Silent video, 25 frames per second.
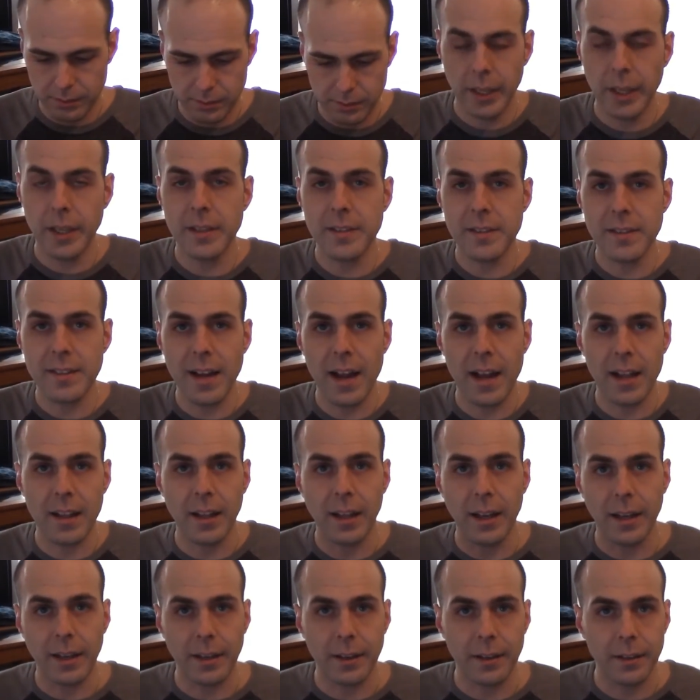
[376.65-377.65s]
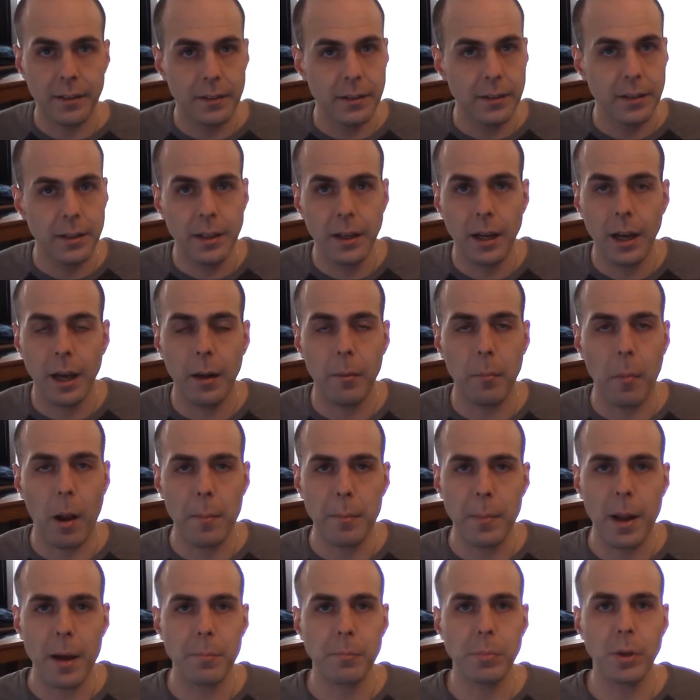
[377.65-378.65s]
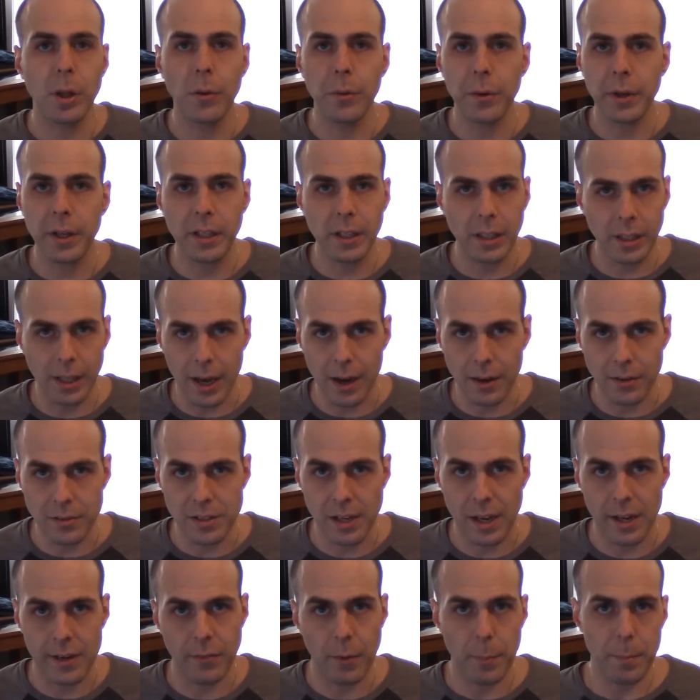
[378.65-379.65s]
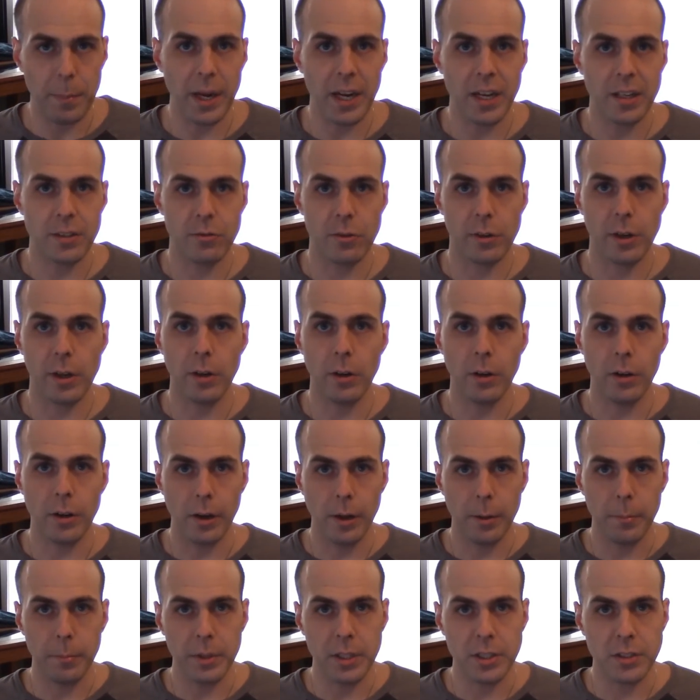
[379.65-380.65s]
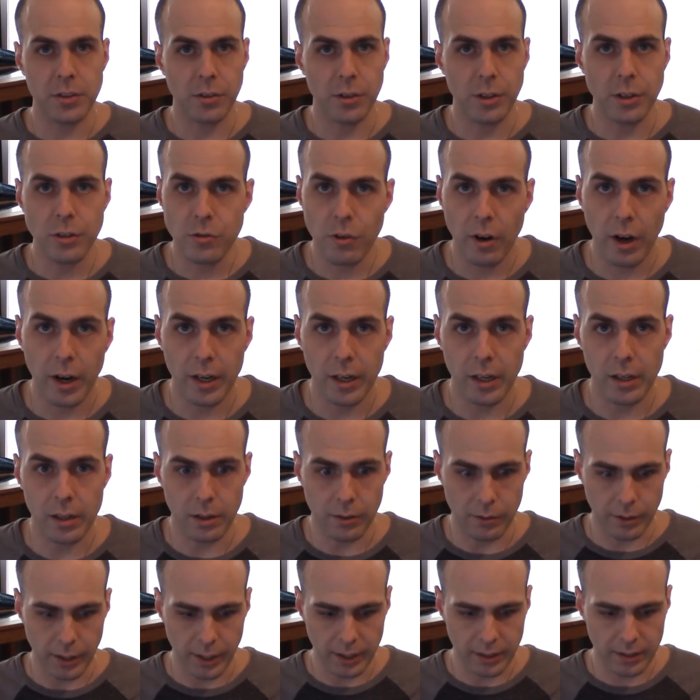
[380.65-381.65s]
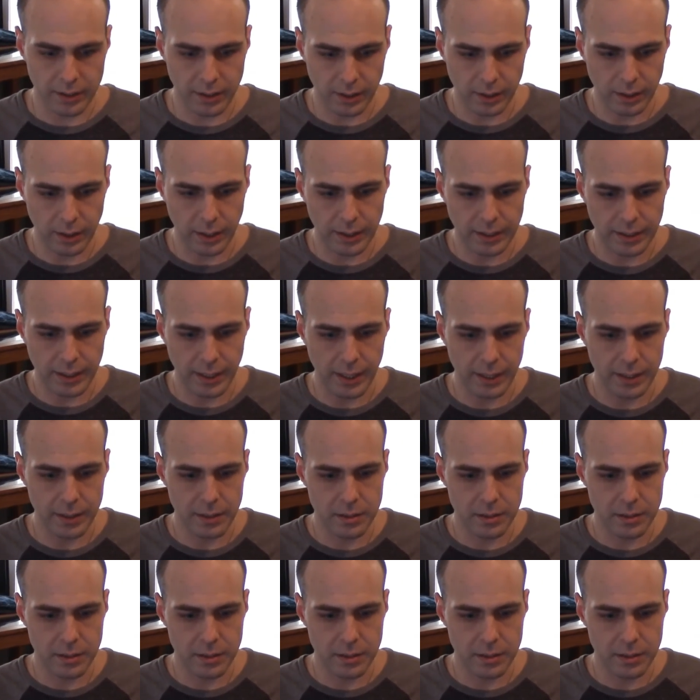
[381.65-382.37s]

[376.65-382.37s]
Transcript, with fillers: It's not like I'm, I'm not blowing clouds out of a Patriot or a Nimbus or a Trident or anything like that.